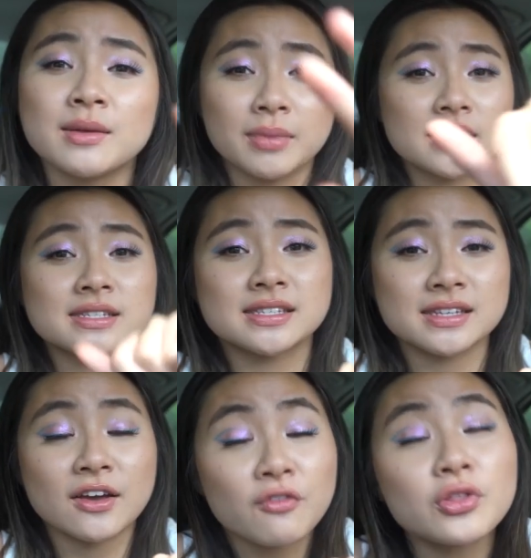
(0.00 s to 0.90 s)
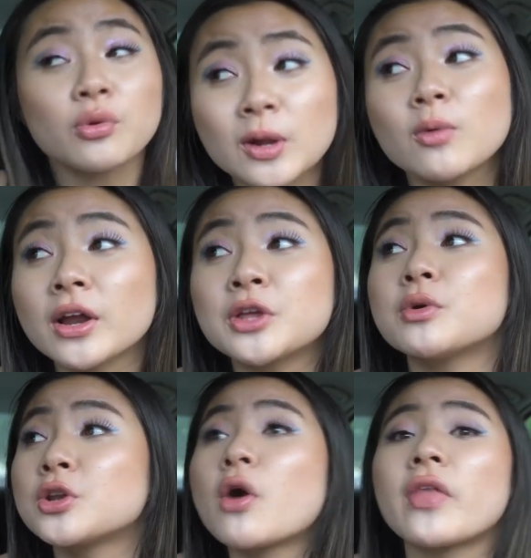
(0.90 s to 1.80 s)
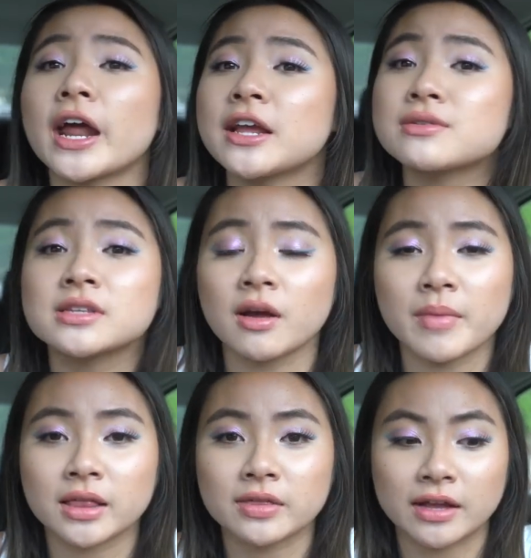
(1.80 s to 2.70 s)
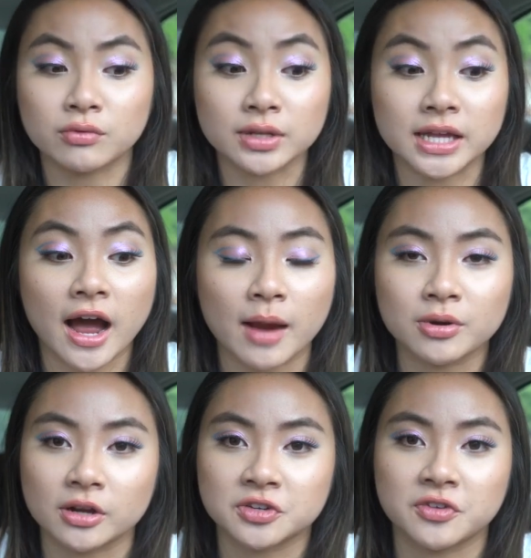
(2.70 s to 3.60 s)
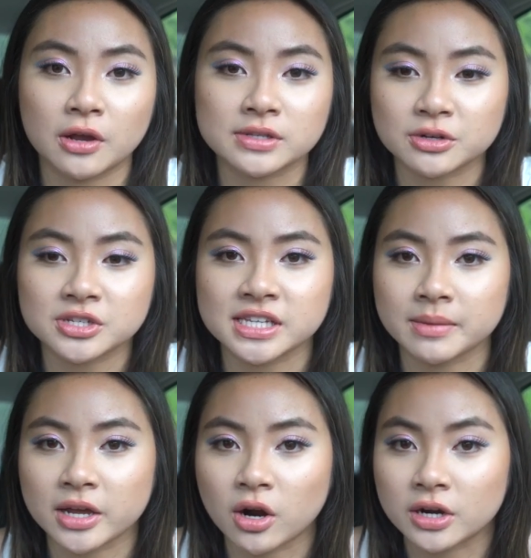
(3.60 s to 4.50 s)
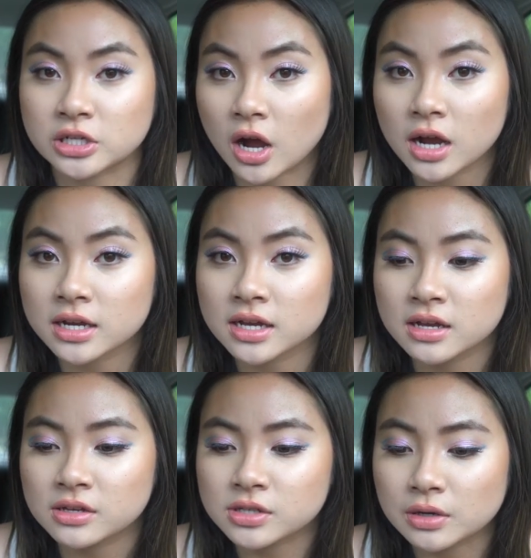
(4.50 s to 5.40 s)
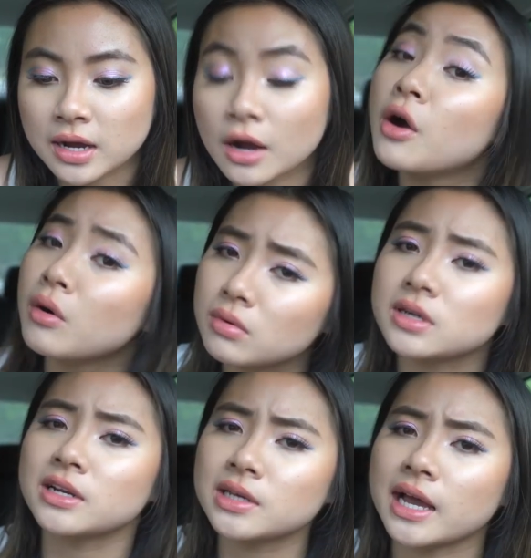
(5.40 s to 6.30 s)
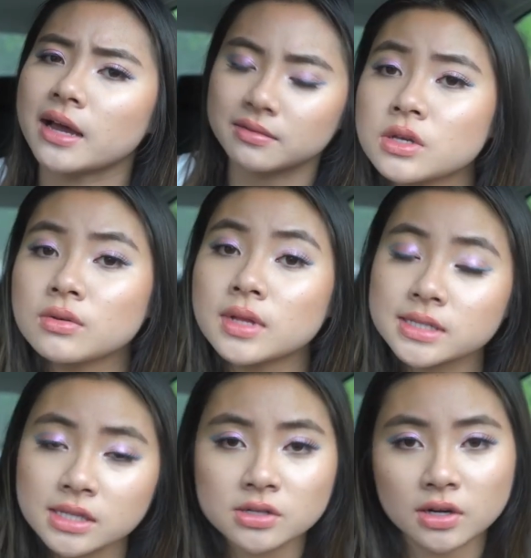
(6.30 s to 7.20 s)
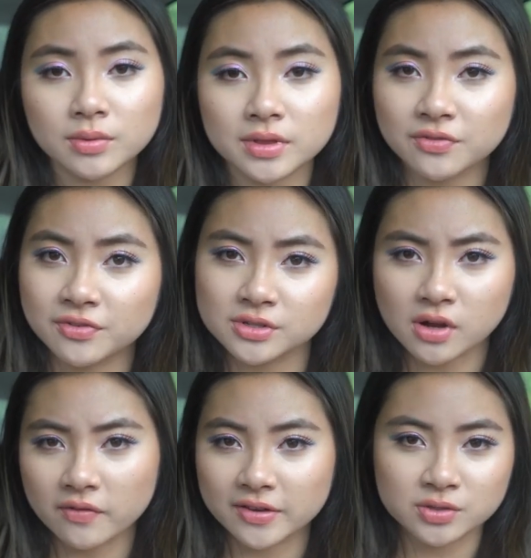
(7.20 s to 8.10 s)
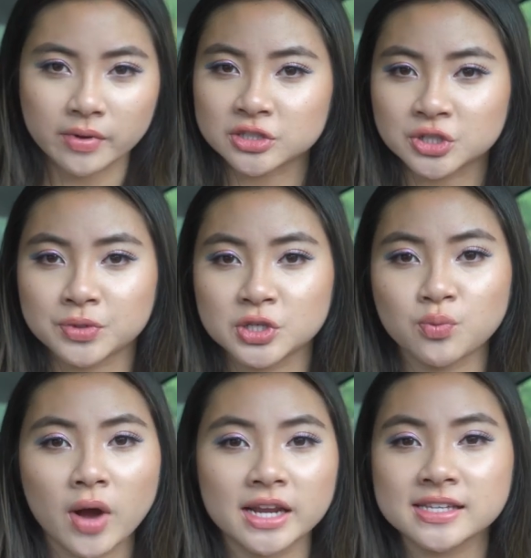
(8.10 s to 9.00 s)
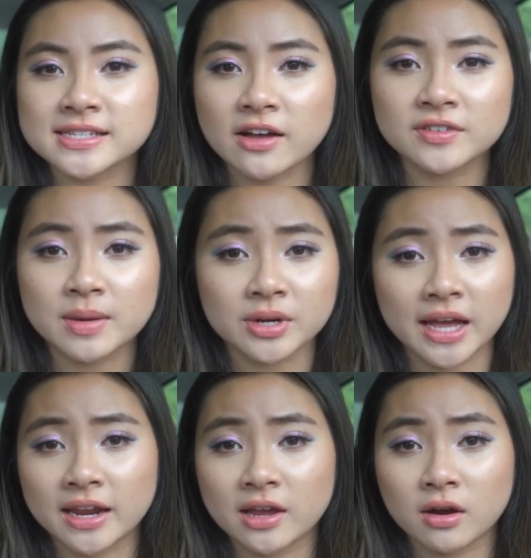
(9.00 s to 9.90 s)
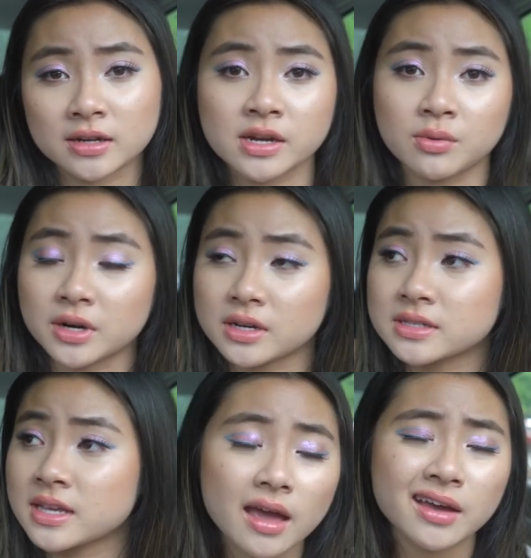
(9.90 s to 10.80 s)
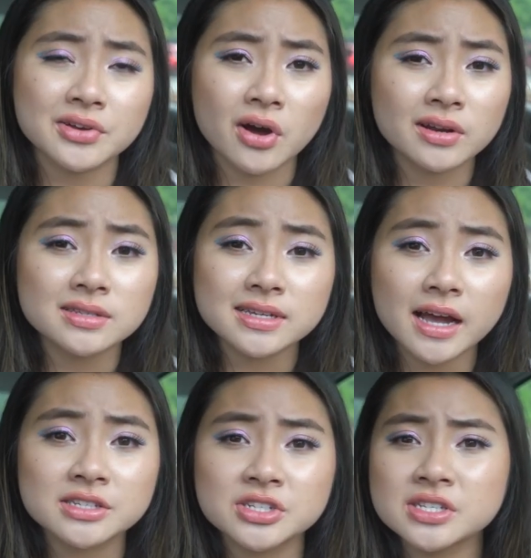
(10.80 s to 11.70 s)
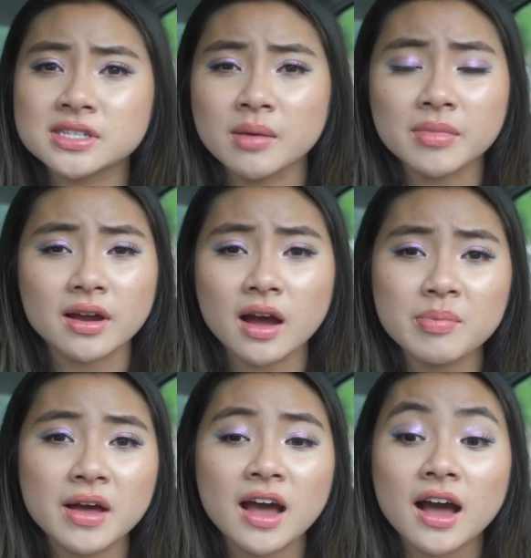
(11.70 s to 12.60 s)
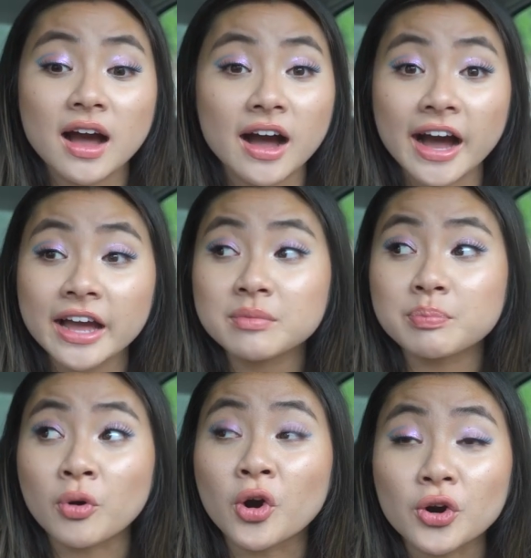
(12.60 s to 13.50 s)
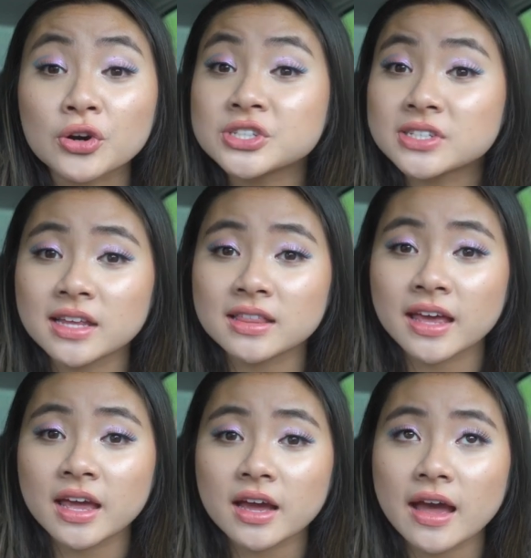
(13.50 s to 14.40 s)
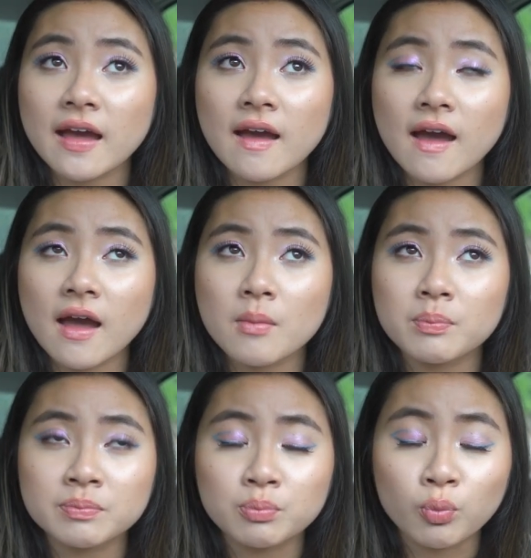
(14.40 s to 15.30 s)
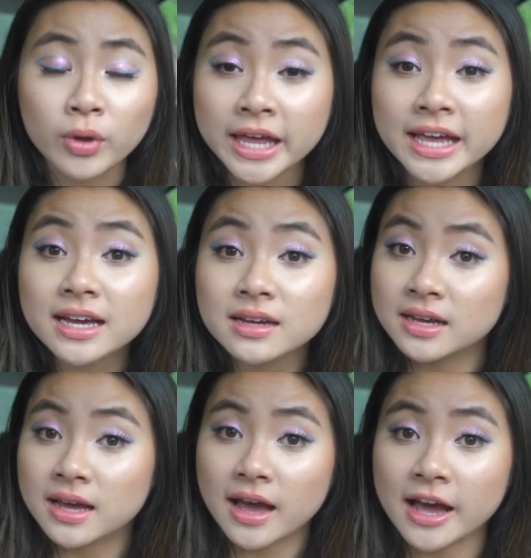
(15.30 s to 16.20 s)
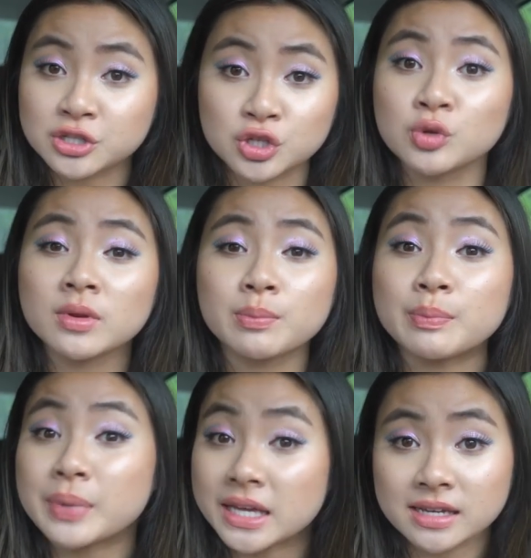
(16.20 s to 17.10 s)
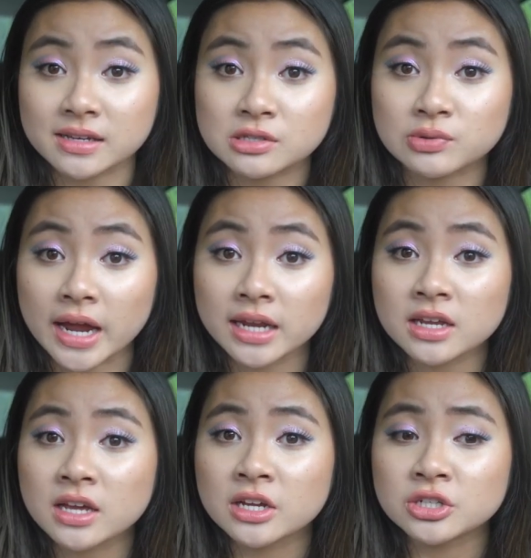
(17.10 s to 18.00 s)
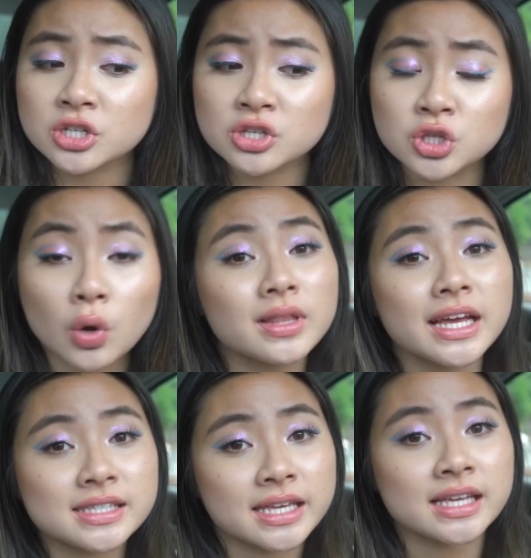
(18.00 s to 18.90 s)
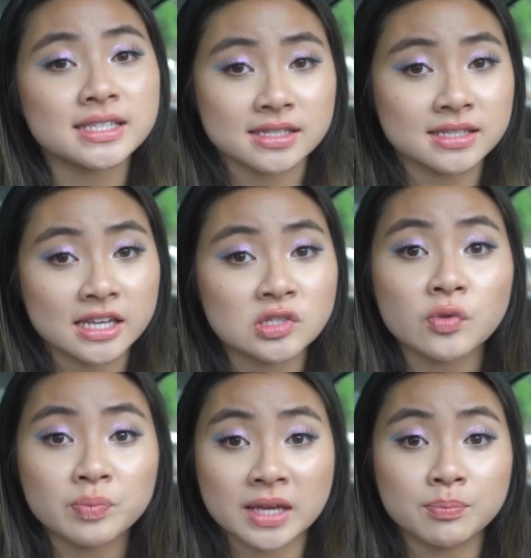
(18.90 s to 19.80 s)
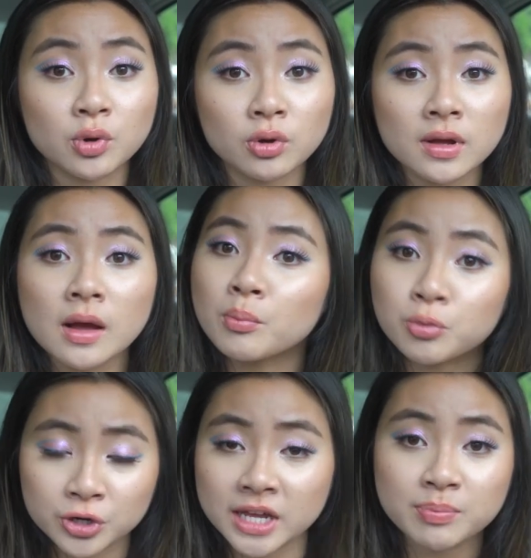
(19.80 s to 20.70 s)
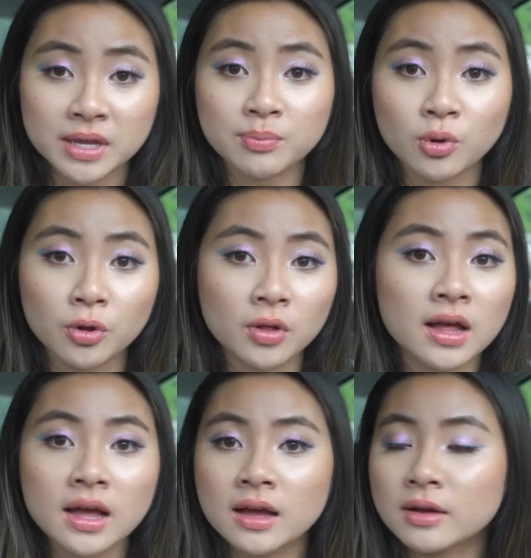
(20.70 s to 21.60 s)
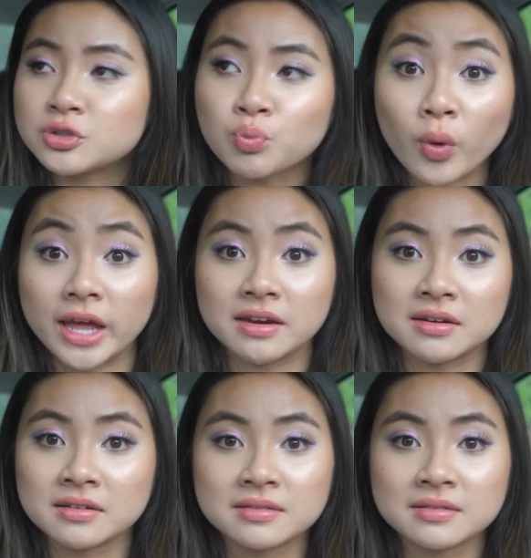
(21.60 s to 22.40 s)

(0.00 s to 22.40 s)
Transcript: Because if you're the real one, you would know that I used to not make like really high production videos. I would just sit in my car and talk. So we're gonna do that. So let's get started with the first obvious question, which is why does self-deprecating content works? And honestly, guys, just sum it up, I personally think we as human beings, right, just don't like seeing successful people, pretty people win.